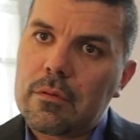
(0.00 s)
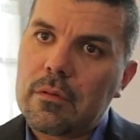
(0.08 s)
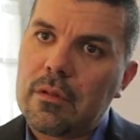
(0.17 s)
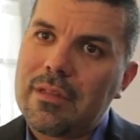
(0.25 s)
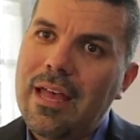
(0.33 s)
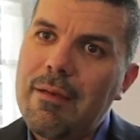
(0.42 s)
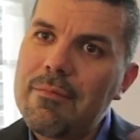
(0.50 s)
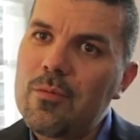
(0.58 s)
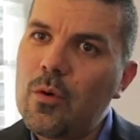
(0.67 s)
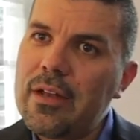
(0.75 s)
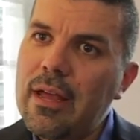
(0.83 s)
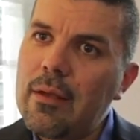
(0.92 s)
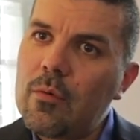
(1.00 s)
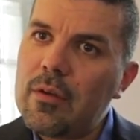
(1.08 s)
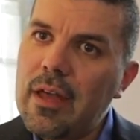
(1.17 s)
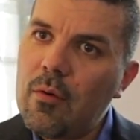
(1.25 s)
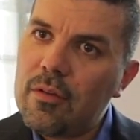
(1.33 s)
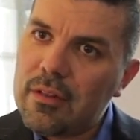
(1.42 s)
the times when I
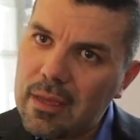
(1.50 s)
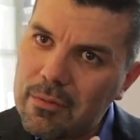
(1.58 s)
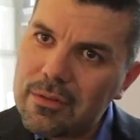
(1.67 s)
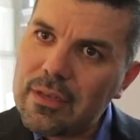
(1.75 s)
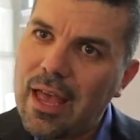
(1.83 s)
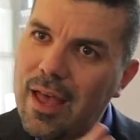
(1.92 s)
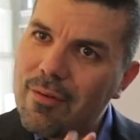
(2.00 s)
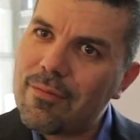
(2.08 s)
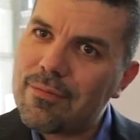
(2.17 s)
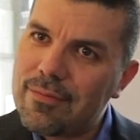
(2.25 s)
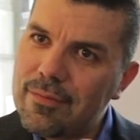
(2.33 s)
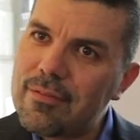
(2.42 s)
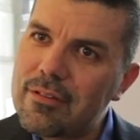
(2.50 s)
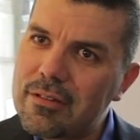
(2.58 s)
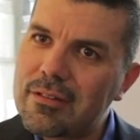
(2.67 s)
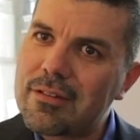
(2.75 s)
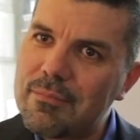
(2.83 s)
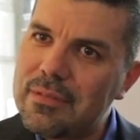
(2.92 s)
was able to have
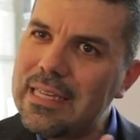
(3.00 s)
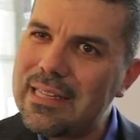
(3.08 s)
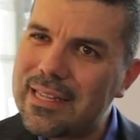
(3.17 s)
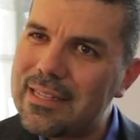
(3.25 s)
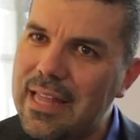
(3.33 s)
some decent